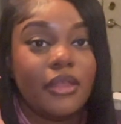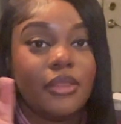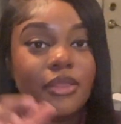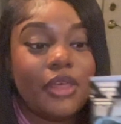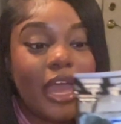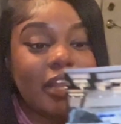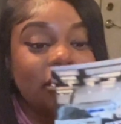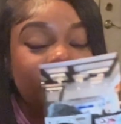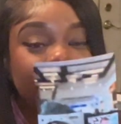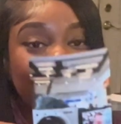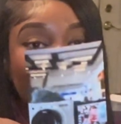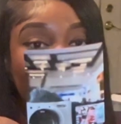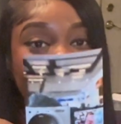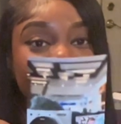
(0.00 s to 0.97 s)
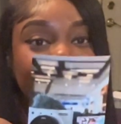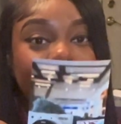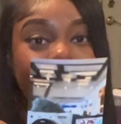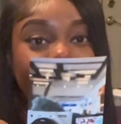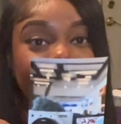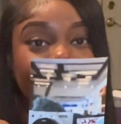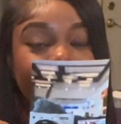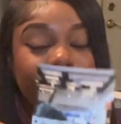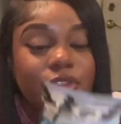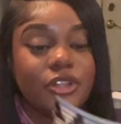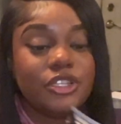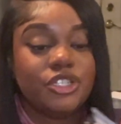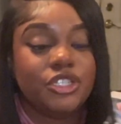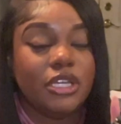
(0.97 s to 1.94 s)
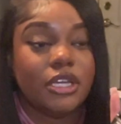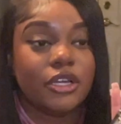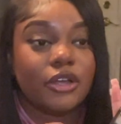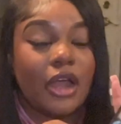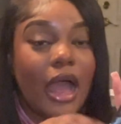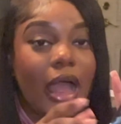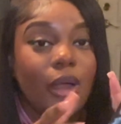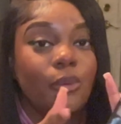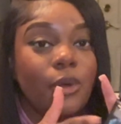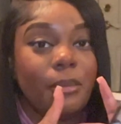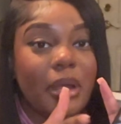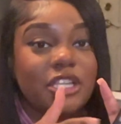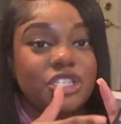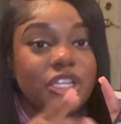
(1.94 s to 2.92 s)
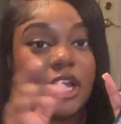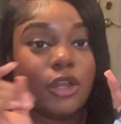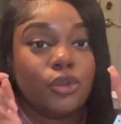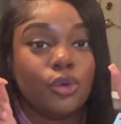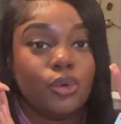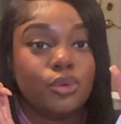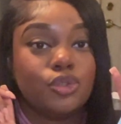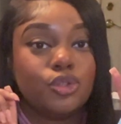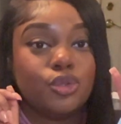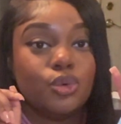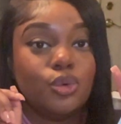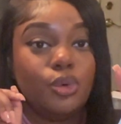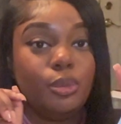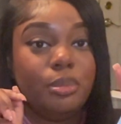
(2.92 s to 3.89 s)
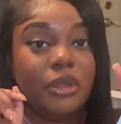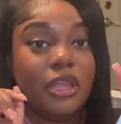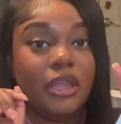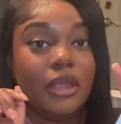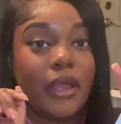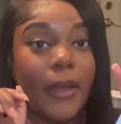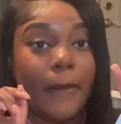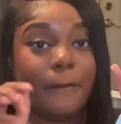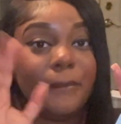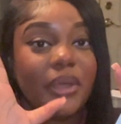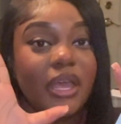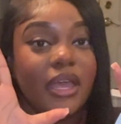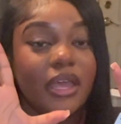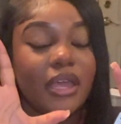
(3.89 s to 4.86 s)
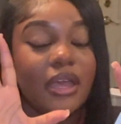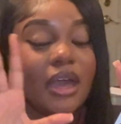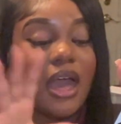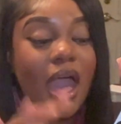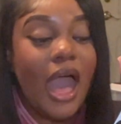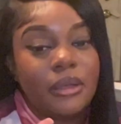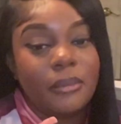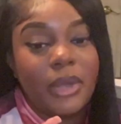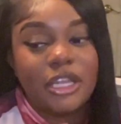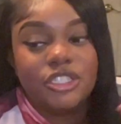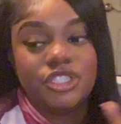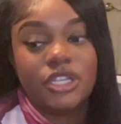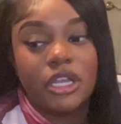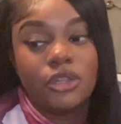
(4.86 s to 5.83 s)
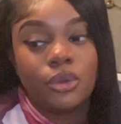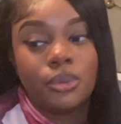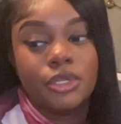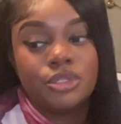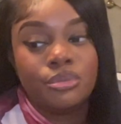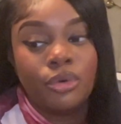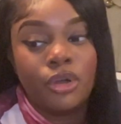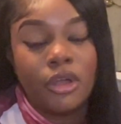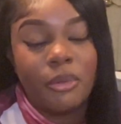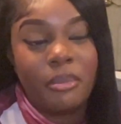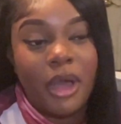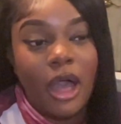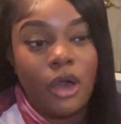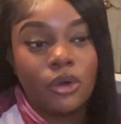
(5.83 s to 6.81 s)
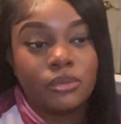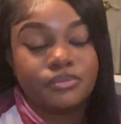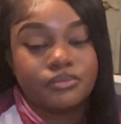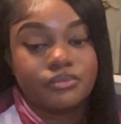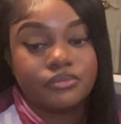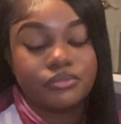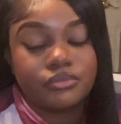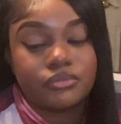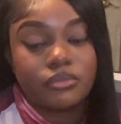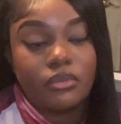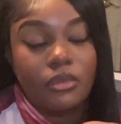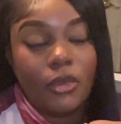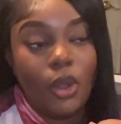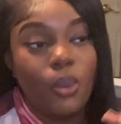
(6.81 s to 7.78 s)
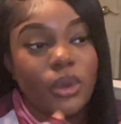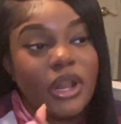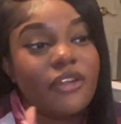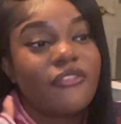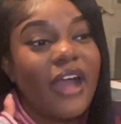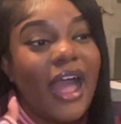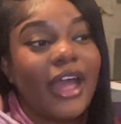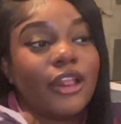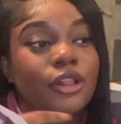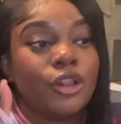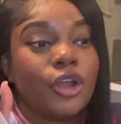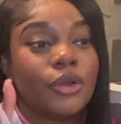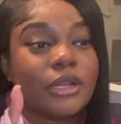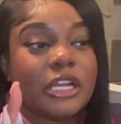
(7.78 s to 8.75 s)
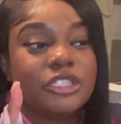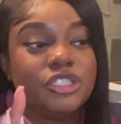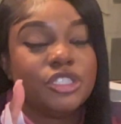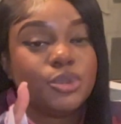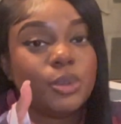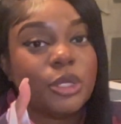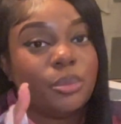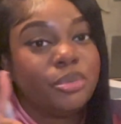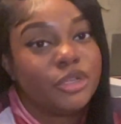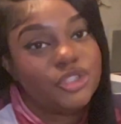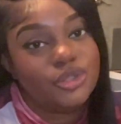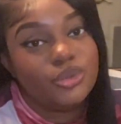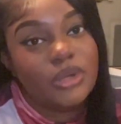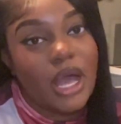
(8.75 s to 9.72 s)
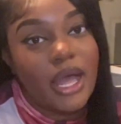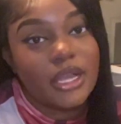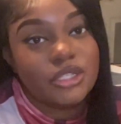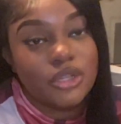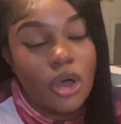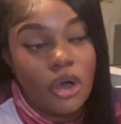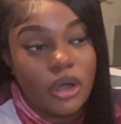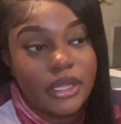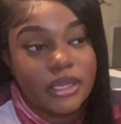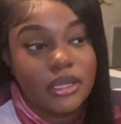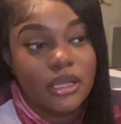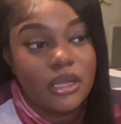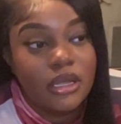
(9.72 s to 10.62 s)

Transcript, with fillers: that's what we're striving for this year. I want my channel to be big. I think my channel is more about whatever I learn, I just want to put you guys on